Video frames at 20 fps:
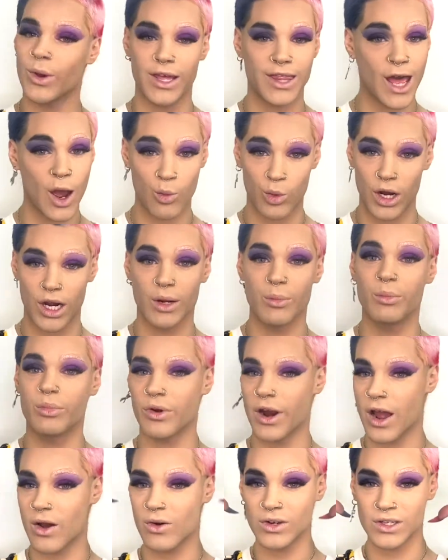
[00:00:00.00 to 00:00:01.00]
that word,
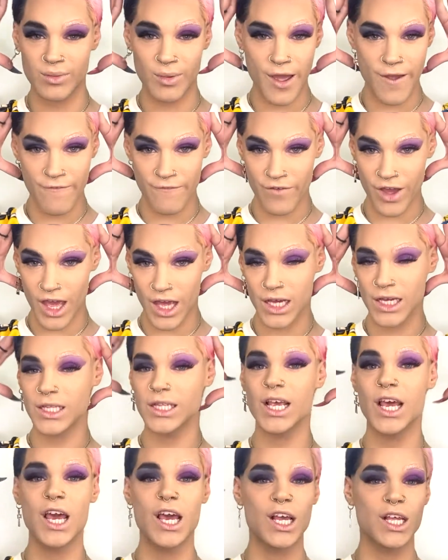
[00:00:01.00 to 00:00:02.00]
browns my face
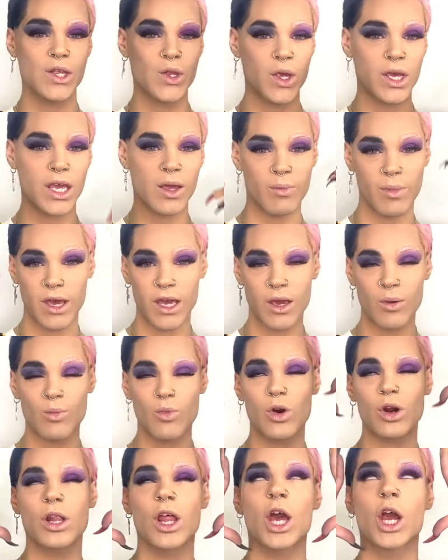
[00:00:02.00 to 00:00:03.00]
so it can make it
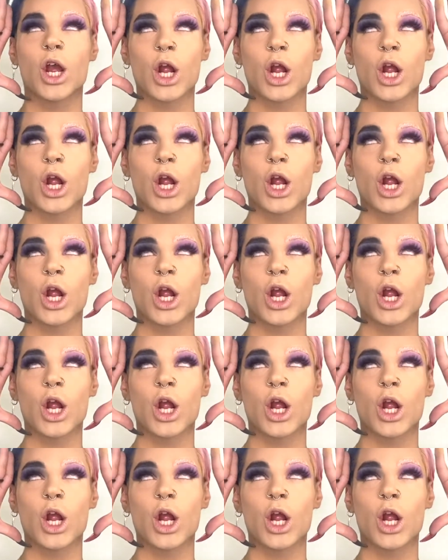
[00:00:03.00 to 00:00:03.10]
more like